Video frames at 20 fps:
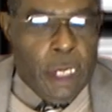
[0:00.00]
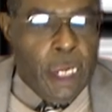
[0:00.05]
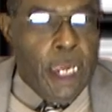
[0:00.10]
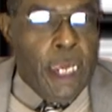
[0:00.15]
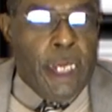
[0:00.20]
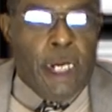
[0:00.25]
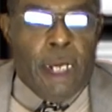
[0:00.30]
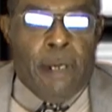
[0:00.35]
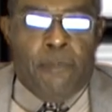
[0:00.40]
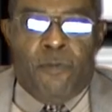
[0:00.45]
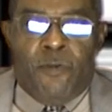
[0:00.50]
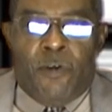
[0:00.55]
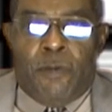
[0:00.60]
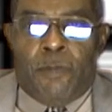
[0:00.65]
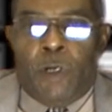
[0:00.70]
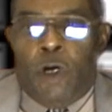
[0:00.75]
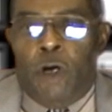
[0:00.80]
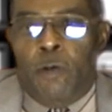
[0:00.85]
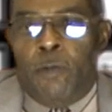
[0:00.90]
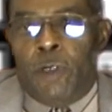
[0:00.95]
and I'm
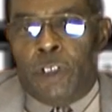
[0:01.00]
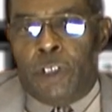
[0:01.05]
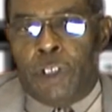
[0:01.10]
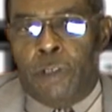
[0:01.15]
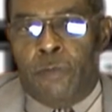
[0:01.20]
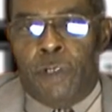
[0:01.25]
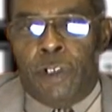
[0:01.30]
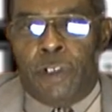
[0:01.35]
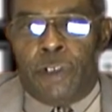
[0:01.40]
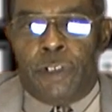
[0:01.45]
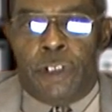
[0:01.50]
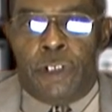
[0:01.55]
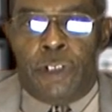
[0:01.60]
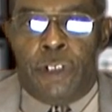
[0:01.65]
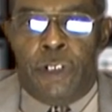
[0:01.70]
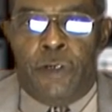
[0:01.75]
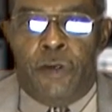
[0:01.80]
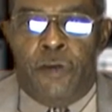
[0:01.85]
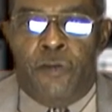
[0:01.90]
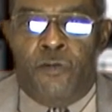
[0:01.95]
from the Homeownership Resource
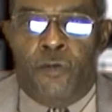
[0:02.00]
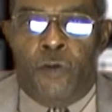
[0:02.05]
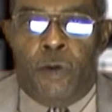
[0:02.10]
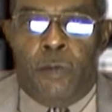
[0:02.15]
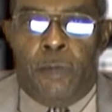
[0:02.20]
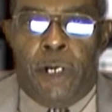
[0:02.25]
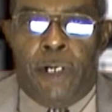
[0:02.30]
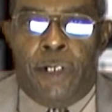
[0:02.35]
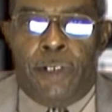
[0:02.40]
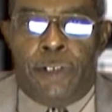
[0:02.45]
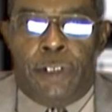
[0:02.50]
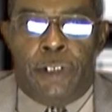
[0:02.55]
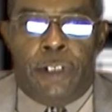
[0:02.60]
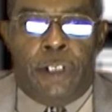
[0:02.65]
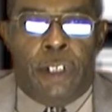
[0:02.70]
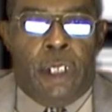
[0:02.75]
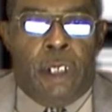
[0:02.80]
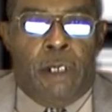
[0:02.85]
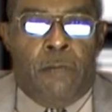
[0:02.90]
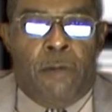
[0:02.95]
Center in Fort Myers,
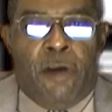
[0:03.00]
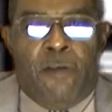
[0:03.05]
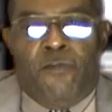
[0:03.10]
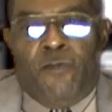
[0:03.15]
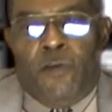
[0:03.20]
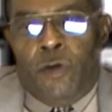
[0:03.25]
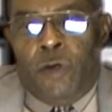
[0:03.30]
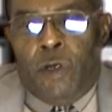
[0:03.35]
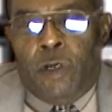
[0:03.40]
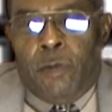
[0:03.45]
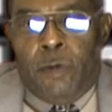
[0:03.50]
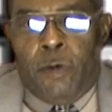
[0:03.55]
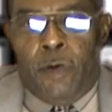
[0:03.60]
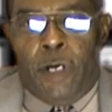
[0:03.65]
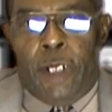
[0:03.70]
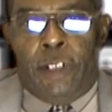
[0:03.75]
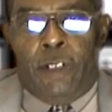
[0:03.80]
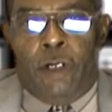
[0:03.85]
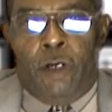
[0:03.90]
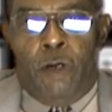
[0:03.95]
and my phone
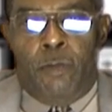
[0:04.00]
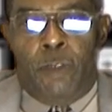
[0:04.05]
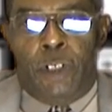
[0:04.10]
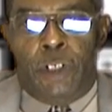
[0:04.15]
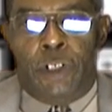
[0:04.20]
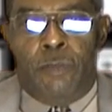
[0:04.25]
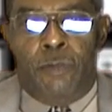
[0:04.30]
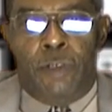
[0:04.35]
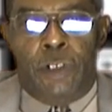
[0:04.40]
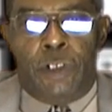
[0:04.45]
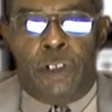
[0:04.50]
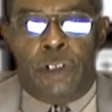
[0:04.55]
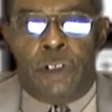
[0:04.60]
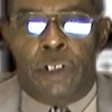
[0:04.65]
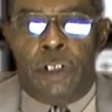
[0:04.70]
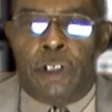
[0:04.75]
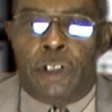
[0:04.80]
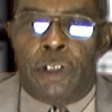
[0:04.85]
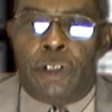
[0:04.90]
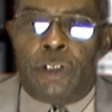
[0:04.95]
number at the Homeownership Resource
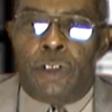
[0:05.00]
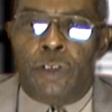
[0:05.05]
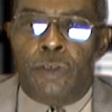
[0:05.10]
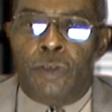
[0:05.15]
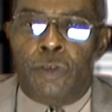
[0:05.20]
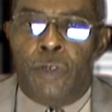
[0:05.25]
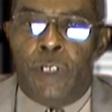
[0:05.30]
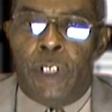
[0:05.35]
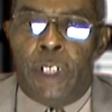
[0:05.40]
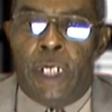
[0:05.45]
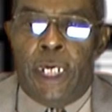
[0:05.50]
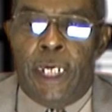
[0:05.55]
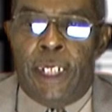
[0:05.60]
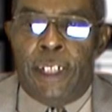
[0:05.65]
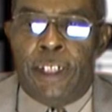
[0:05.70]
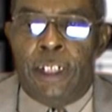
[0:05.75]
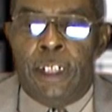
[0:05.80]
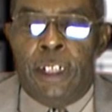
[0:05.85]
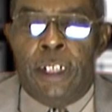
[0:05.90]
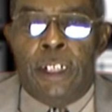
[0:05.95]
Center is
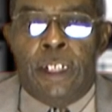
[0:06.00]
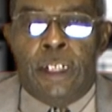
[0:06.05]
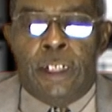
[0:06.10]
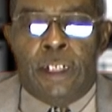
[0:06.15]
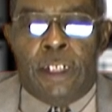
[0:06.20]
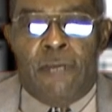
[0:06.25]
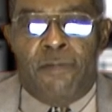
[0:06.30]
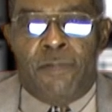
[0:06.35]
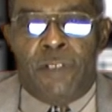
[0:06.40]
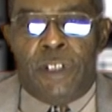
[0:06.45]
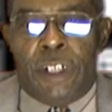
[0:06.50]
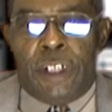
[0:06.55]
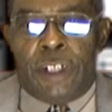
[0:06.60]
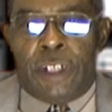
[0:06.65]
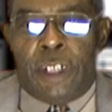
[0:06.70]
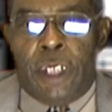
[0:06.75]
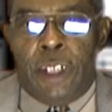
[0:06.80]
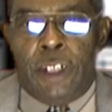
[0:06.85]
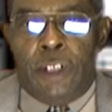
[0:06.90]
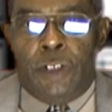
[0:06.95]

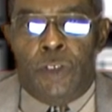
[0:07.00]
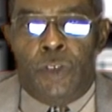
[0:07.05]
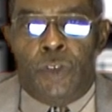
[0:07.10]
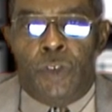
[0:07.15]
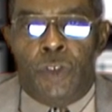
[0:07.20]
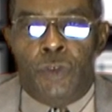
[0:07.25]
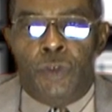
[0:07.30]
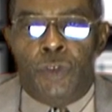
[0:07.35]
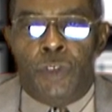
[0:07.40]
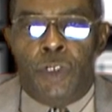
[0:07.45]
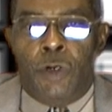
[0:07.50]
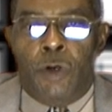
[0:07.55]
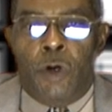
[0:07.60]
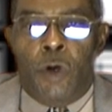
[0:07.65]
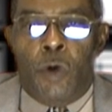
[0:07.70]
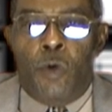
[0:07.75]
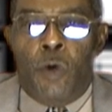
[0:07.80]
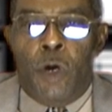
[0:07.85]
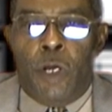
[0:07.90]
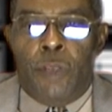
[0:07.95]

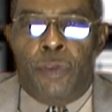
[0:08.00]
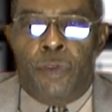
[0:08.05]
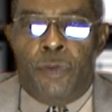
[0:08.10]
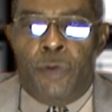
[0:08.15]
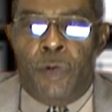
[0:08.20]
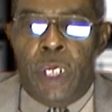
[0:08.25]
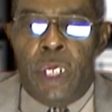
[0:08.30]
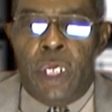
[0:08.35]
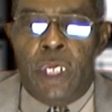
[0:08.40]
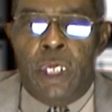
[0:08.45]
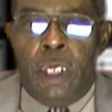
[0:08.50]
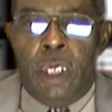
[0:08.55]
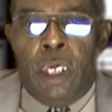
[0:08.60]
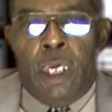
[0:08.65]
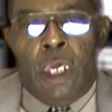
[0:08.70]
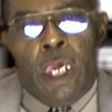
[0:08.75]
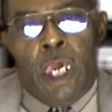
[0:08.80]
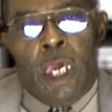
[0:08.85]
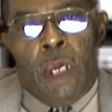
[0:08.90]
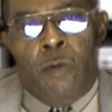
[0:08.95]
239-768-2013,
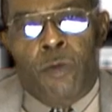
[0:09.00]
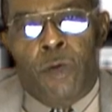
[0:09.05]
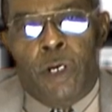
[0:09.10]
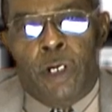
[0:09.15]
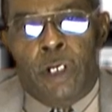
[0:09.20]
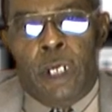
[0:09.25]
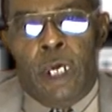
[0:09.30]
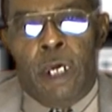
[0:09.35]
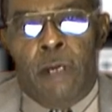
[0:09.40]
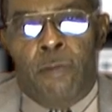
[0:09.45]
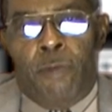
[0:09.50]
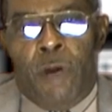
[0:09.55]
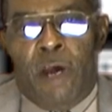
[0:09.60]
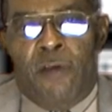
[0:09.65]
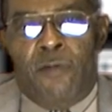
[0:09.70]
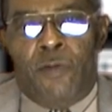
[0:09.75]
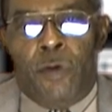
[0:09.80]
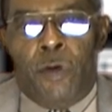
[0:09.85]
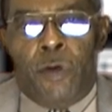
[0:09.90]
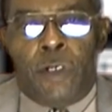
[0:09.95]
and we're a
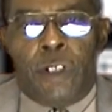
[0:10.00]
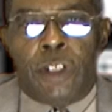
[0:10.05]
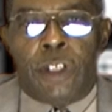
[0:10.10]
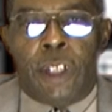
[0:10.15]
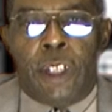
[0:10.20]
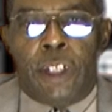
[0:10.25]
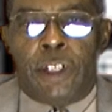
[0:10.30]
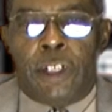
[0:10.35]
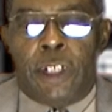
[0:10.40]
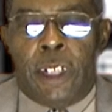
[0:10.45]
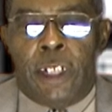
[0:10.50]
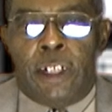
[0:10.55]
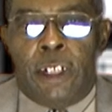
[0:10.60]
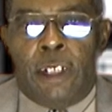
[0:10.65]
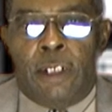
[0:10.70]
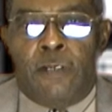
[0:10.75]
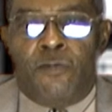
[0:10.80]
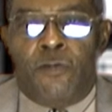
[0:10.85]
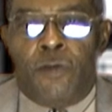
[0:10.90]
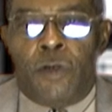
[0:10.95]
nonprofit organization that
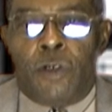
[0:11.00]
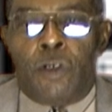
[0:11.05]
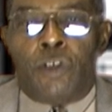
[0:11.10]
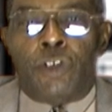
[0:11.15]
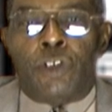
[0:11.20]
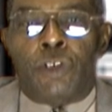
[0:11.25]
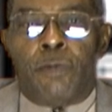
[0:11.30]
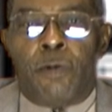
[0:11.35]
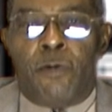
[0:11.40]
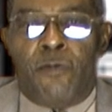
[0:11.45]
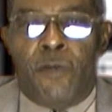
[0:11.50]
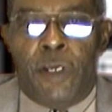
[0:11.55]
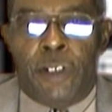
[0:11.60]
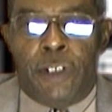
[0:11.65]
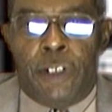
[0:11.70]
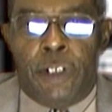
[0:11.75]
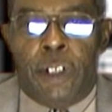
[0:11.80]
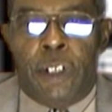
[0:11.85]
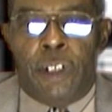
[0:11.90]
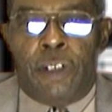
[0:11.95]
does foreclosure
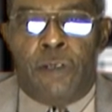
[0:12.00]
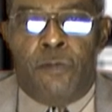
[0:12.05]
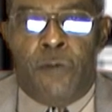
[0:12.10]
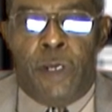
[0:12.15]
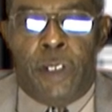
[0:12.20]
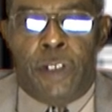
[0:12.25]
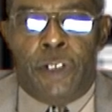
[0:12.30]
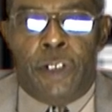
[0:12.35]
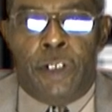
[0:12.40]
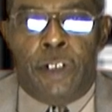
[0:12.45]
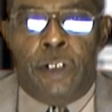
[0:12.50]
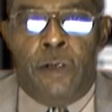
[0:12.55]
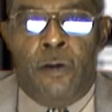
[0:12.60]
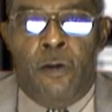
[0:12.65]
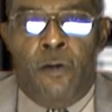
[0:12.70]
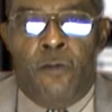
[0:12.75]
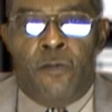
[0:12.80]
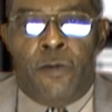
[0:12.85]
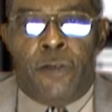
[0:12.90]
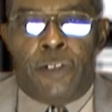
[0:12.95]
prevention, intervention,
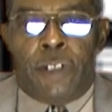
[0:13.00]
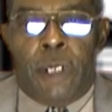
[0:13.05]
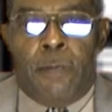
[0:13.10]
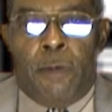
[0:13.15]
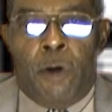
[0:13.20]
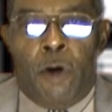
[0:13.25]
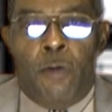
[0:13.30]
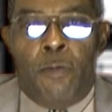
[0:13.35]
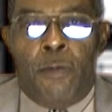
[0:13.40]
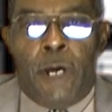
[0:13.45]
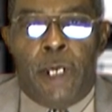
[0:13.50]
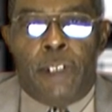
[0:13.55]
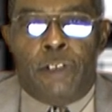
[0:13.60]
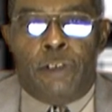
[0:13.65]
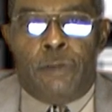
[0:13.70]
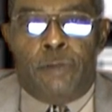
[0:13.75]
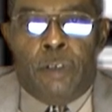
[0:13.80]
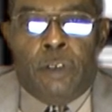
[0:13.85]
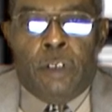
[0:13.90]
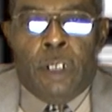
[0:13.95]
first-time home buyers,